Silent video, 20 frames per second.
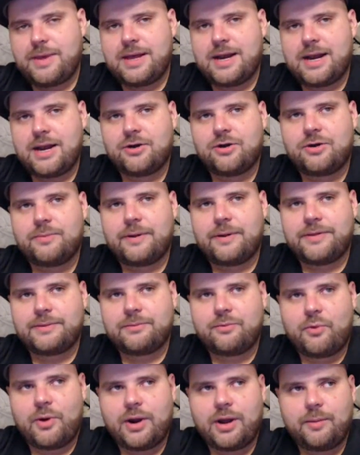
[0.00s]
Man, I heard
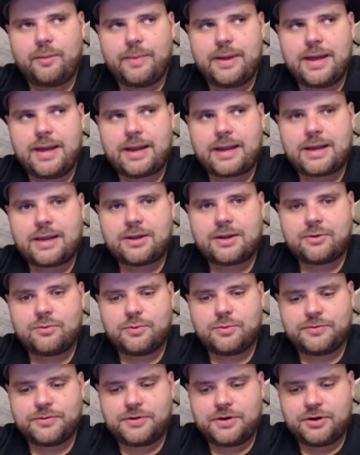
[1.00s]
about them a while
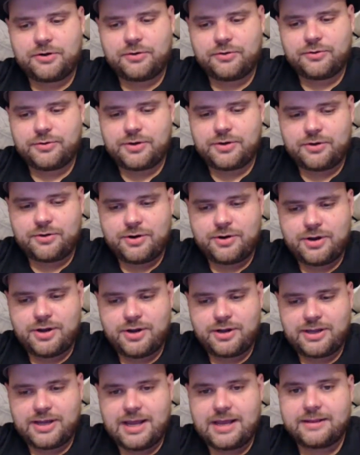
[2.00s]
back with
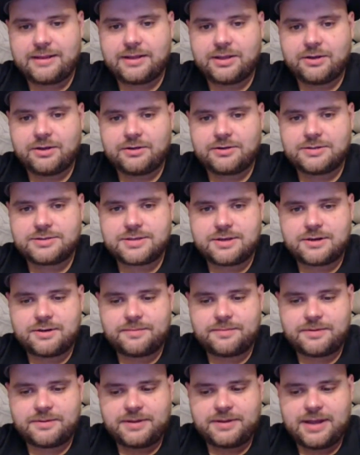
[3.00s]
their Gatling gun
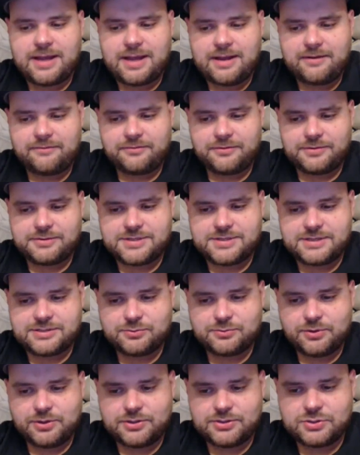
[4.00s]
setup that they have for the
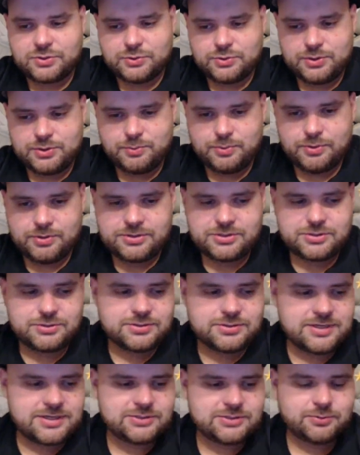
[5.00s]
1022, where you
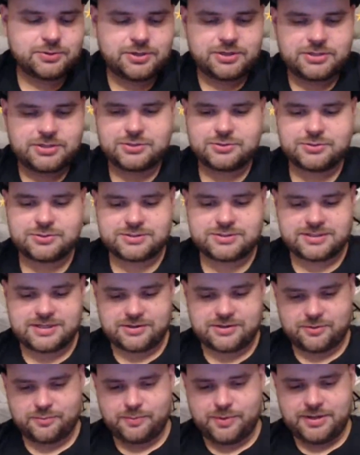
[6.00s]
put two
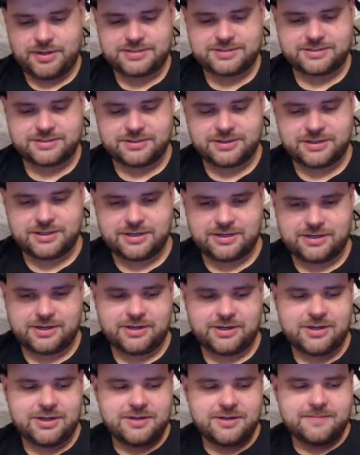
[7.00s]
1022s together basically
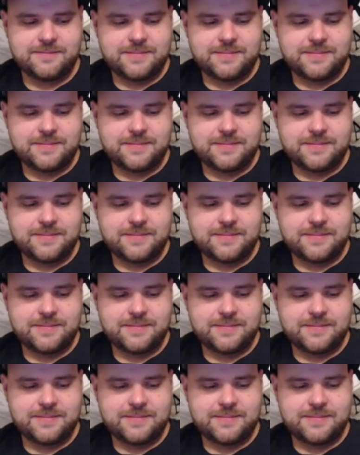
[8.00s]
in a